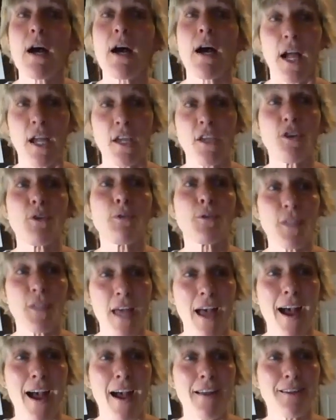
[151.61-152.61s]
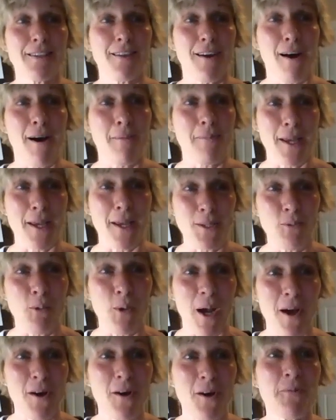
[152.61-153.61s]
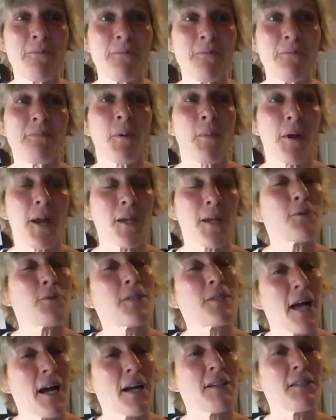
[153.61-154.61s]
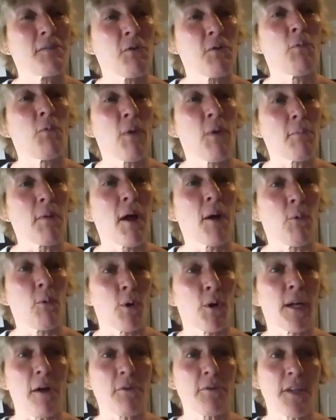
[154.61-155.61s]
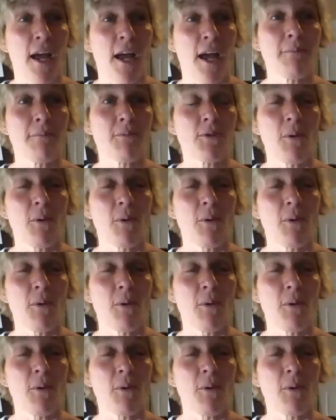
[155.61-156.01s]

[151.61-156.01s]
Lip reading: I use that as well, but I use that around my workout time.